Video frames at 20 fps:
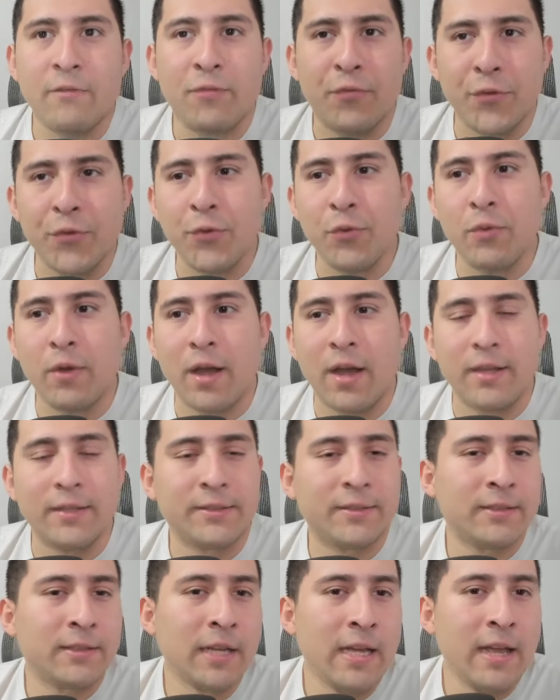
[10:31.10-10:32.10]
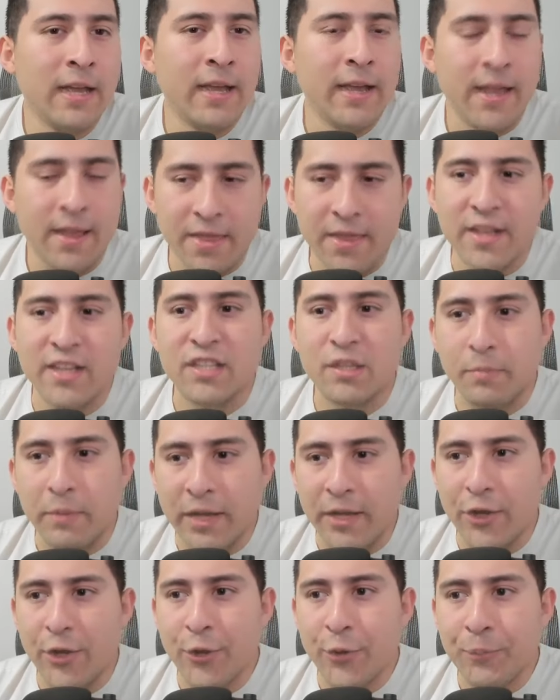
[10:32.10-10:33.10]
for you guys in this
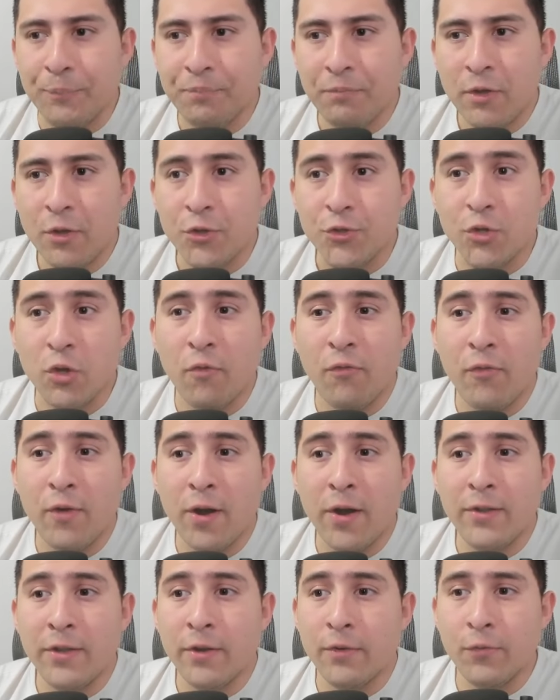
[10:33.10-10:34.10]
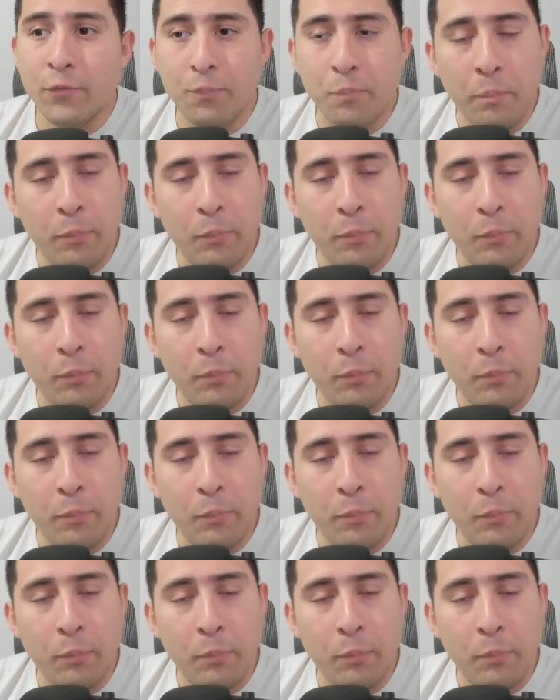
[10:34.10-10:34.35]
video. So far, they're